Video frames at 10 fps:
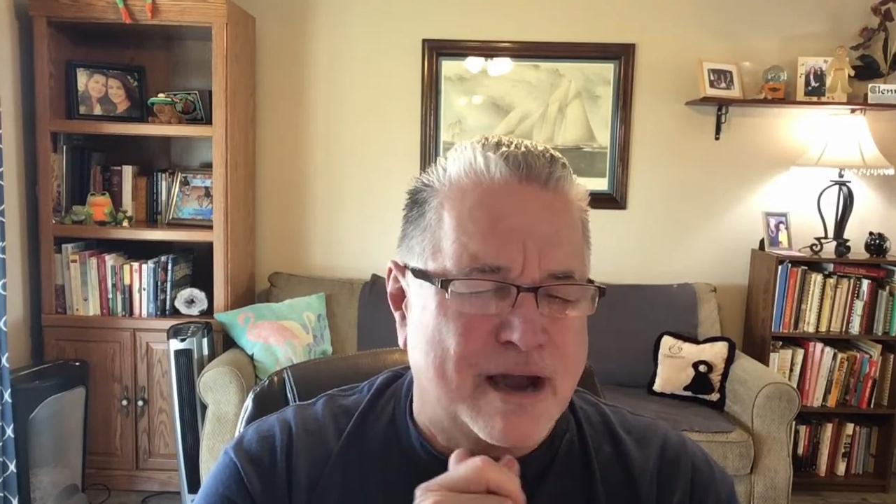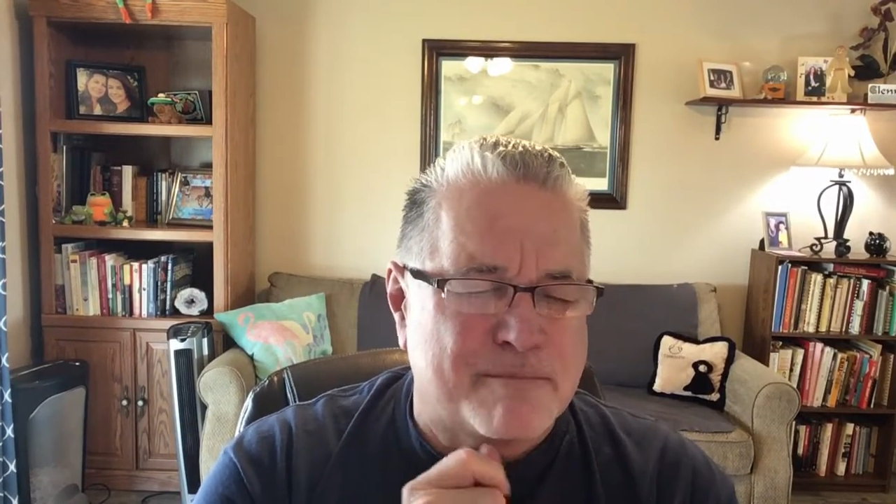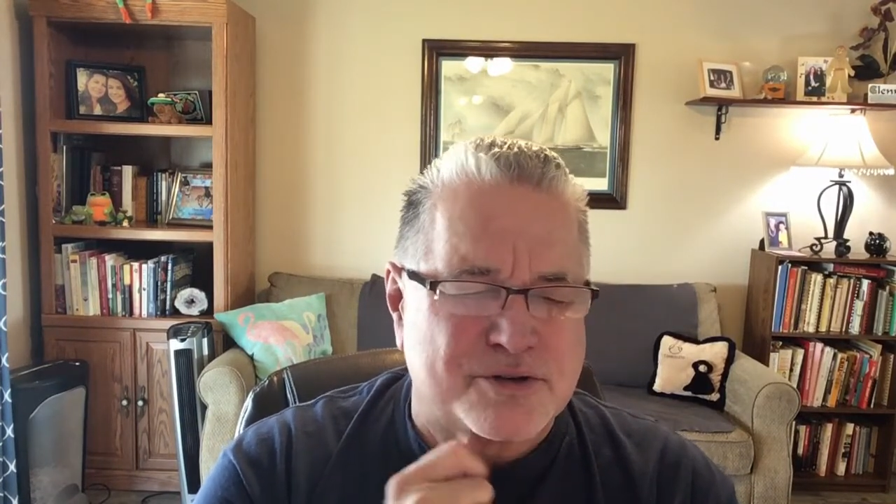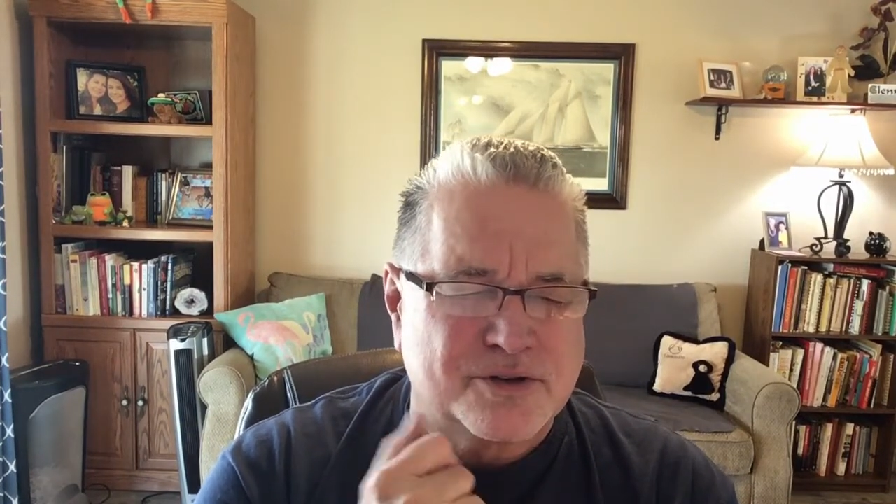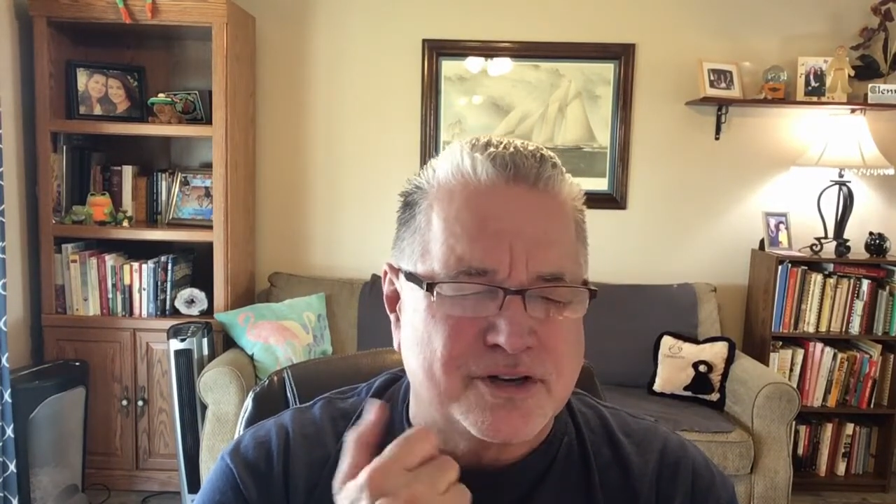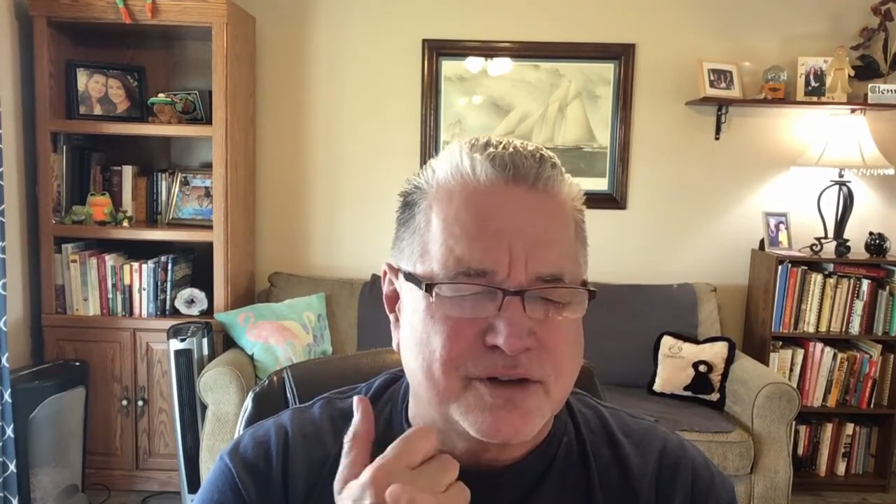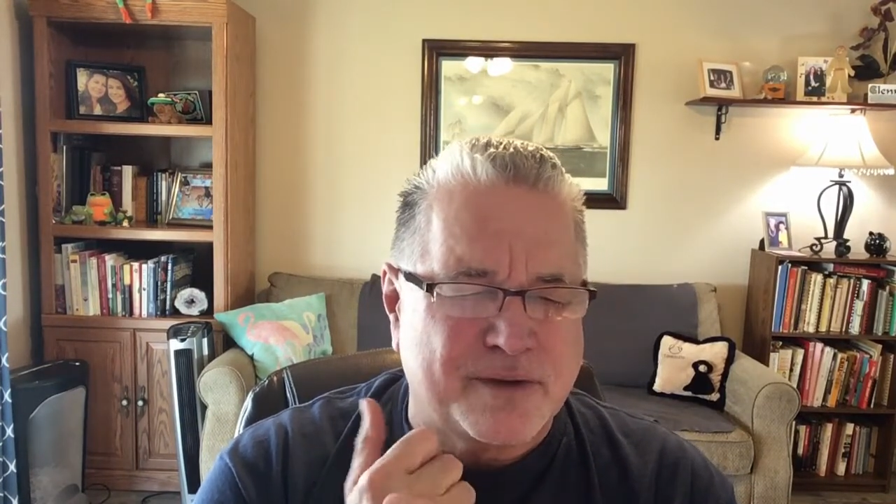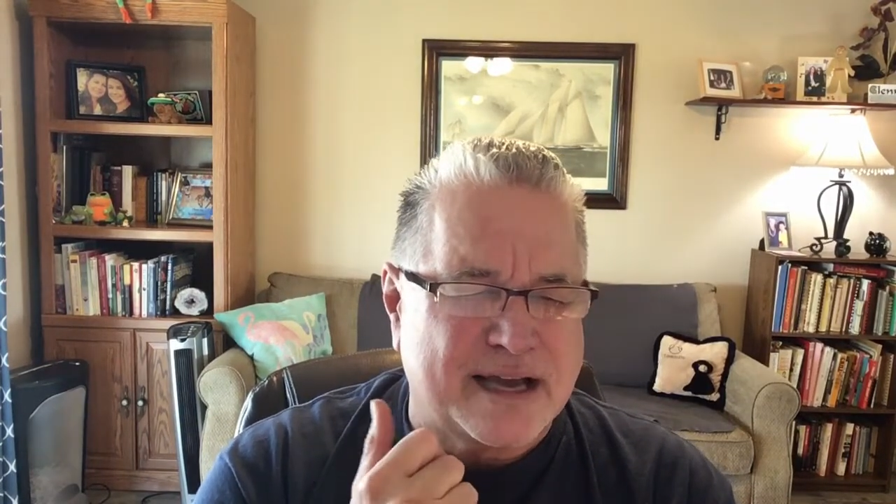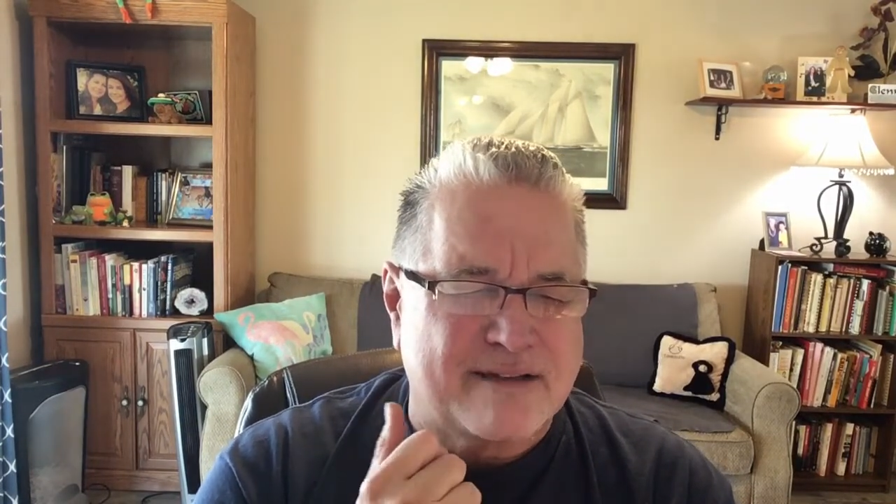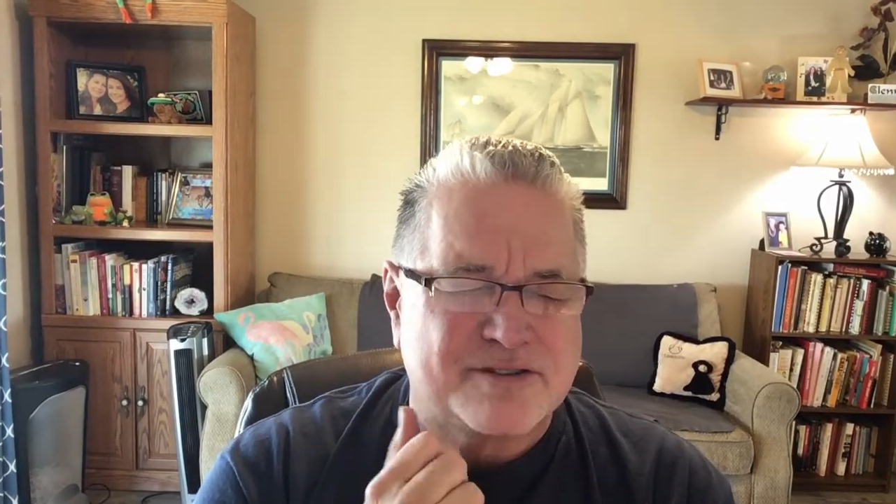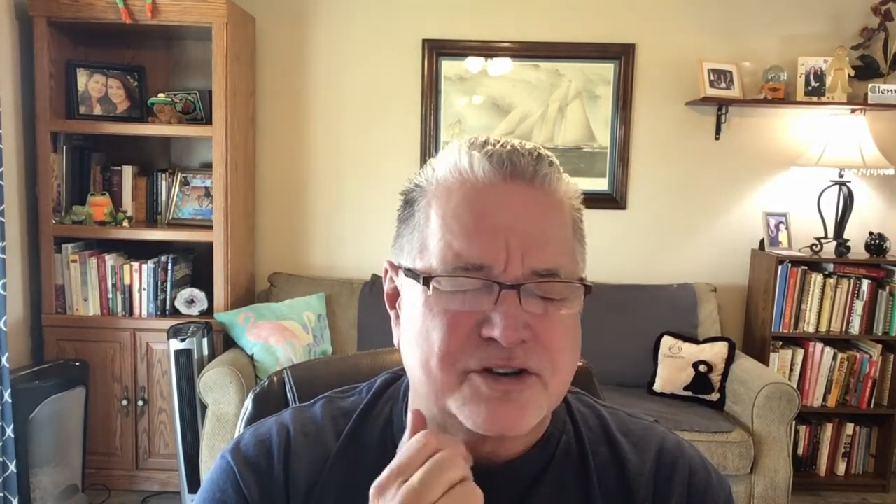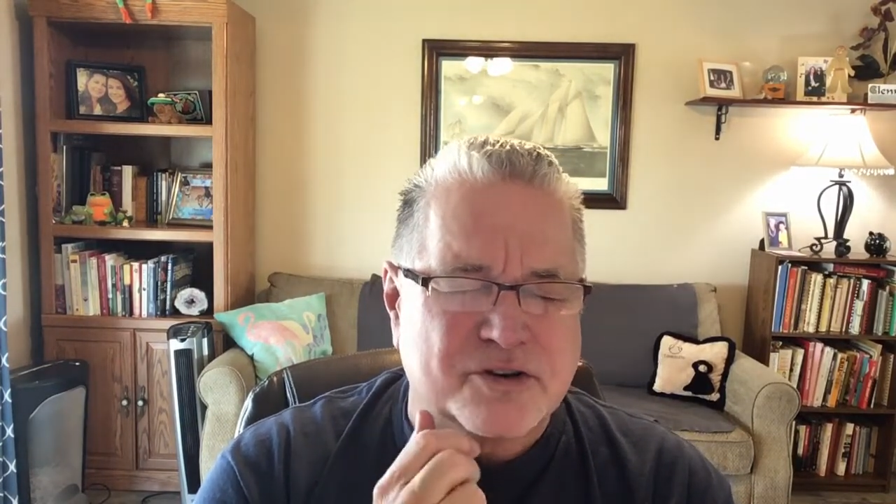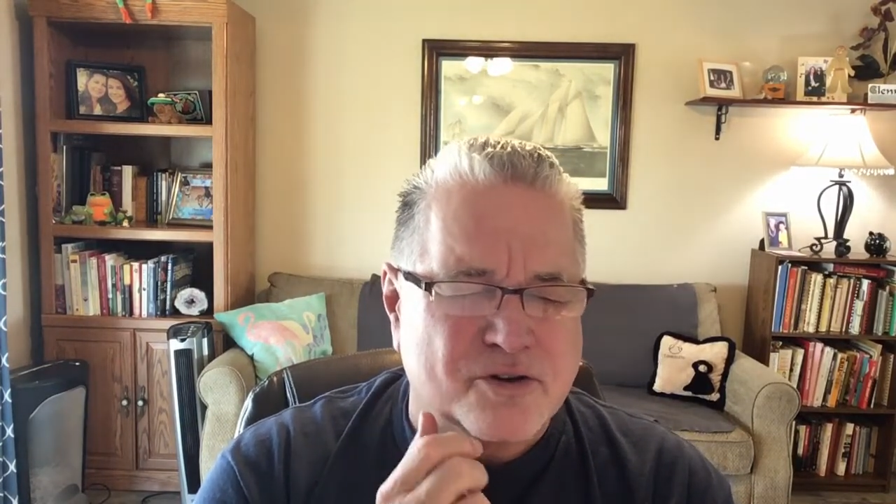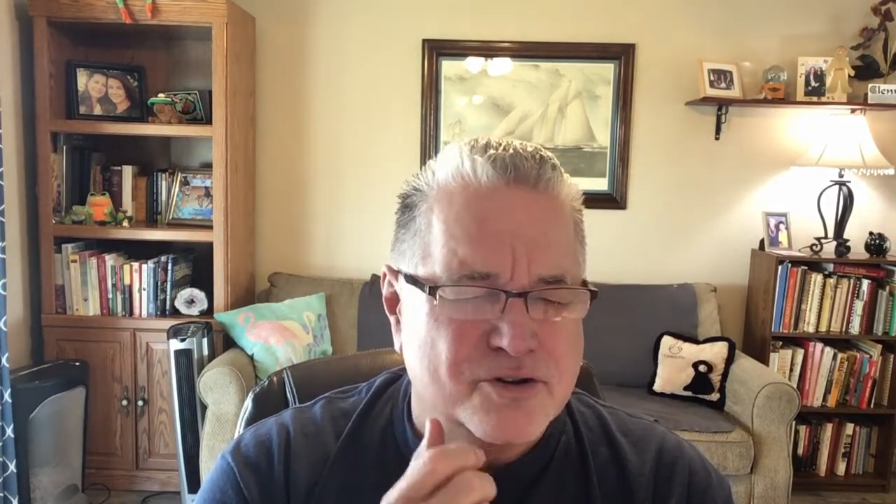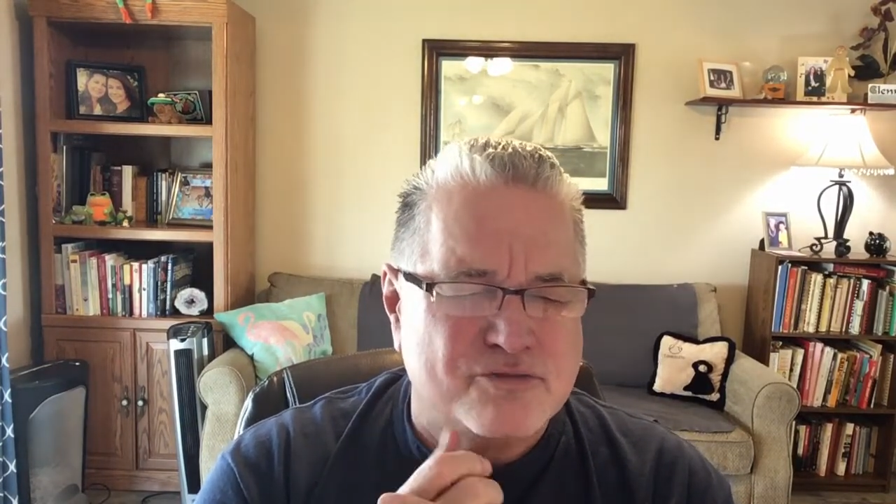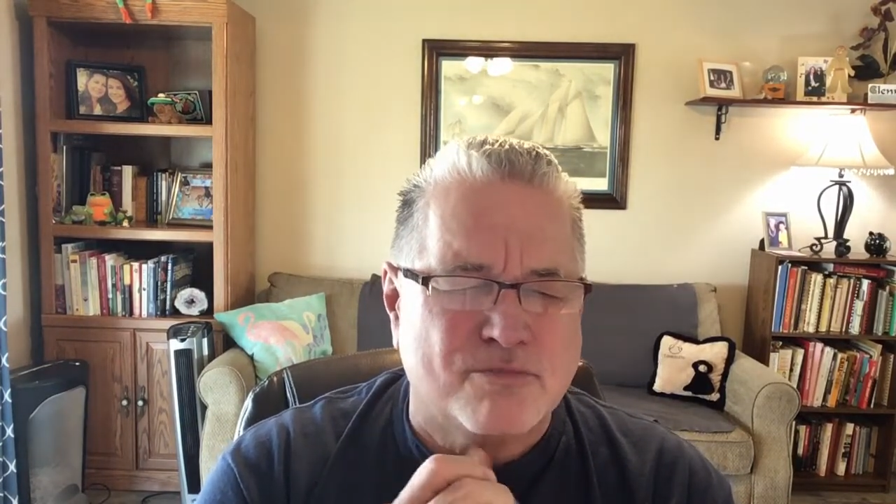opportunity we have to know you